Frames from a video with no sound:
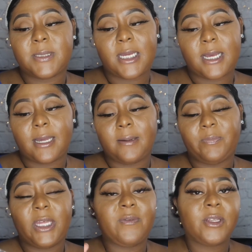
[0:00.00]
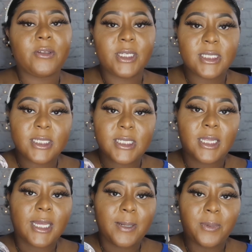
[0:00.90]
time, even though this is a
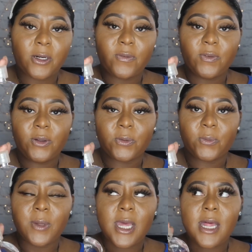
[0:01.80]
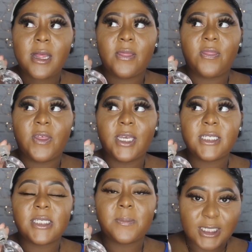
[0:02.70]
light perfume,
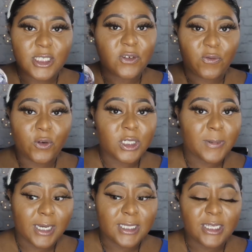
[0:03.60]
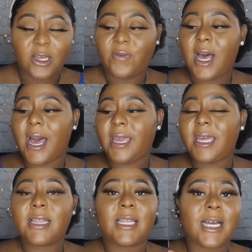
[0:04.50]
this, this is a force by itself. I
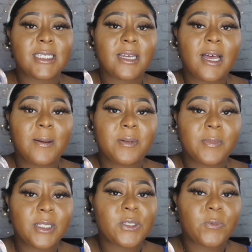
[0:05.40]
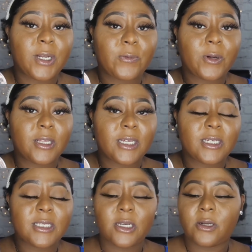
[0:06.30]
get lots of compliments when I wear
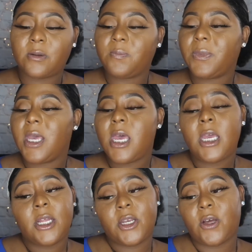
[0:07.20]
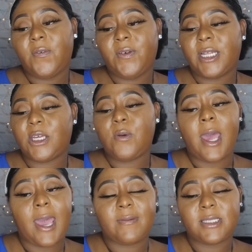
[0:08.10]
this, so don't feel like you
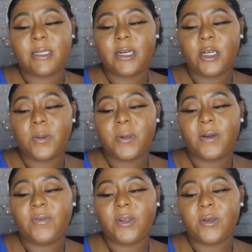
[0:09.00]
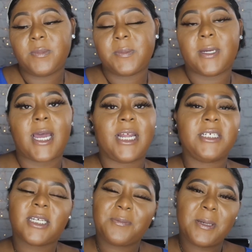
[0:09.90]
have to layer your perfumes, but I
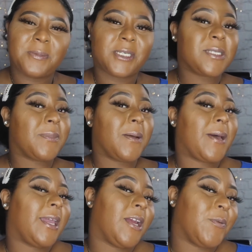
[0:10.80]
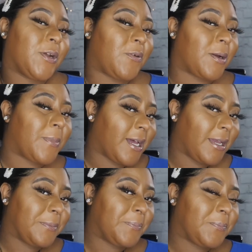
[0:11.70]
just like people to smell my ear when I walk by.
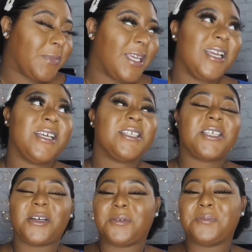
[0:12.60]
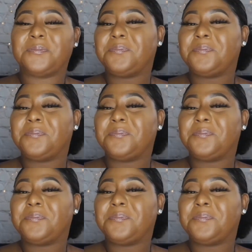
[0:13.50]
So,